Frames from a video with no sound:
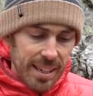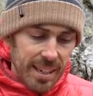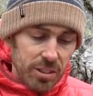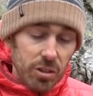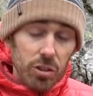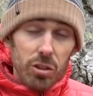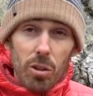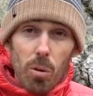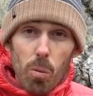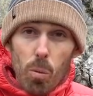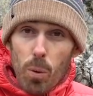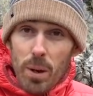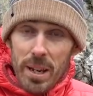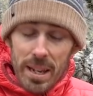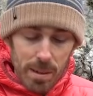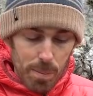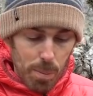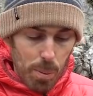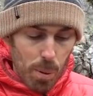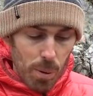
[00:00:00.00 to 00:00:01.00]
It's just a
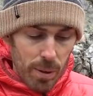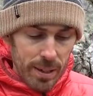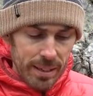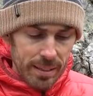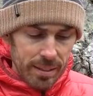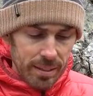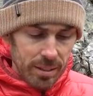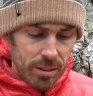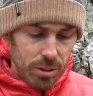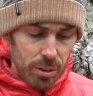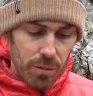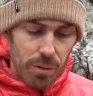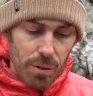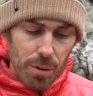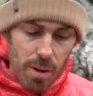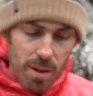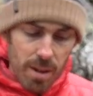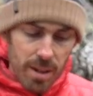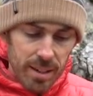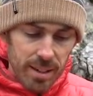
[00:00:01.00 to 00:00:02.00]
weak point. So if
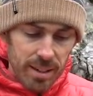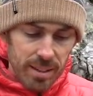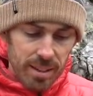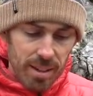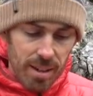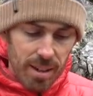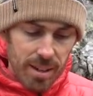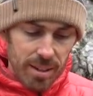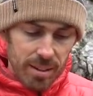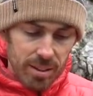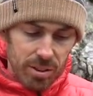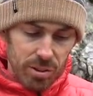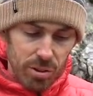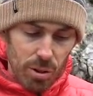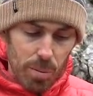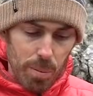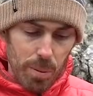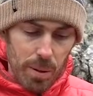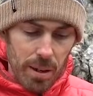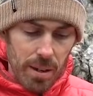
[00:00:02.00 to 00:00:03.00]
you are going to tie a
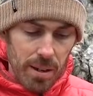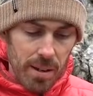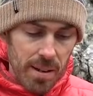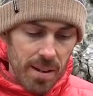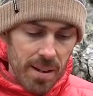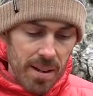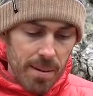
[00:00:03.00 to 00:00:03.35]
stopper,